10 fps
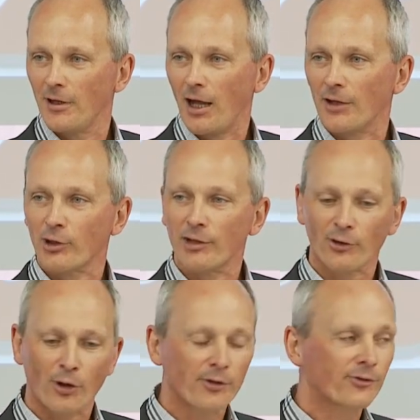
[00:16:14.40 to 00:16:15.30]
Uh, so here's
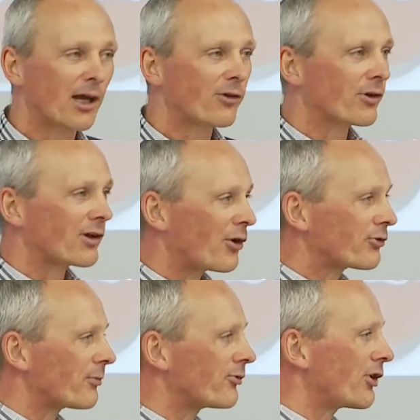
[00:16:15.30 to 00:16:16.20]
an organization that
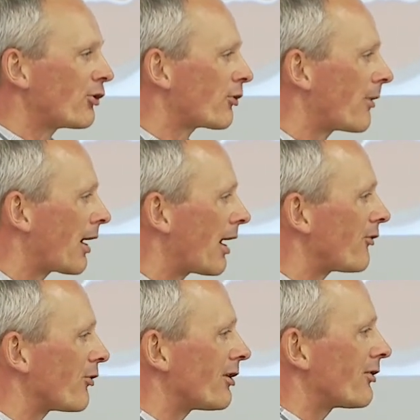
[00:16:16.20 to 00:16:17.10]
goes from zero to
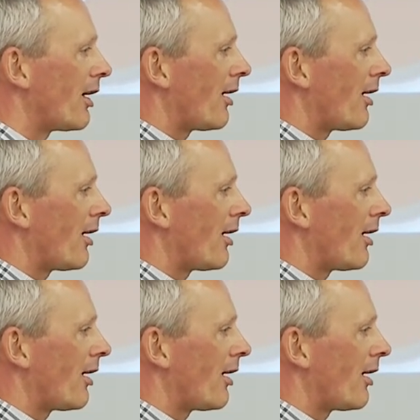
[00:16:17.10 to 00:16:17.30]
100